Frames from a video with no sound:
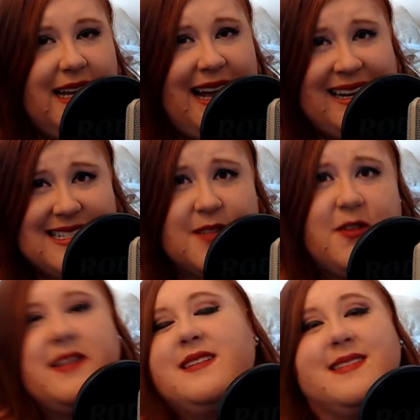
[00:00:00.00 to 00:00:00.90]
ask
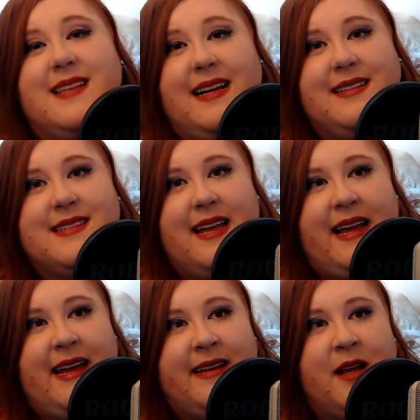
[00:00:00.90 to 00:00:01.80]
for consent
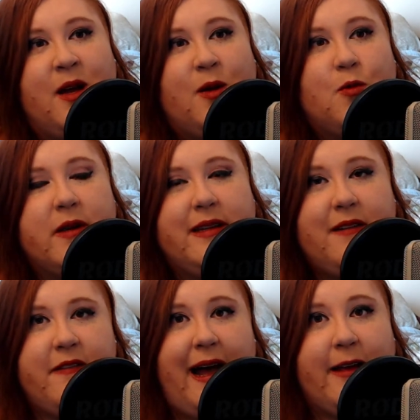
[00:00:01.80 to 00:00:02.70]
and really
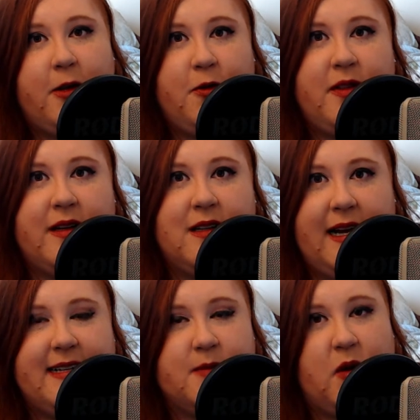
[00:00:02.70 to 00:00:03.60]
value the
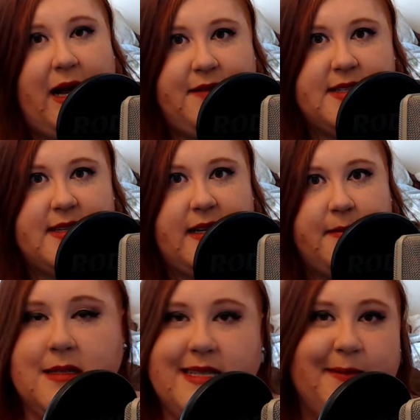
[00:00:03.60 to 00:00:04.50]
client's privacy.
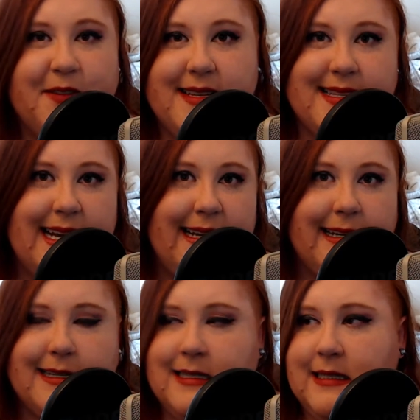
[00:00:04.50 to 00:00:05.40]
Tip for the
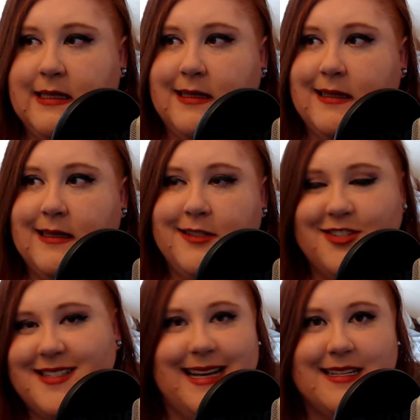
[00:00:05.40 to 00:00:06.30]
psychic,
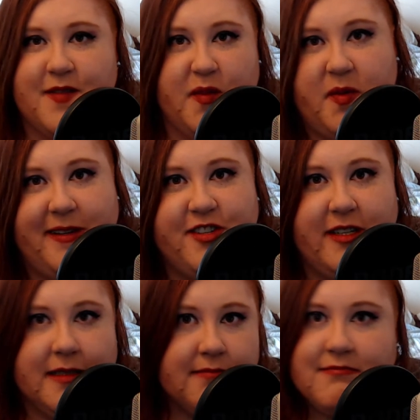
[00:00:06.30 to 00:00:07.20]
just ask for
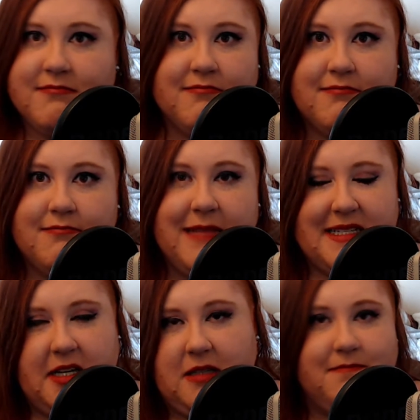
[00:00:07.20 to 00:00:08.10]
permission.
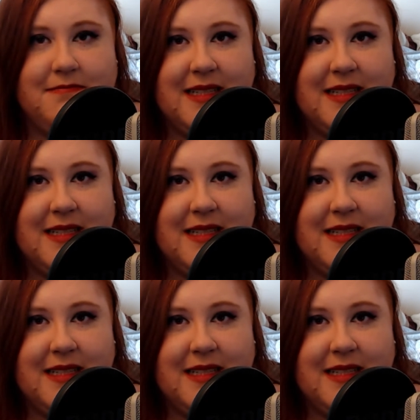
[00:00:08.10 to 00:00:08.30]
That's all.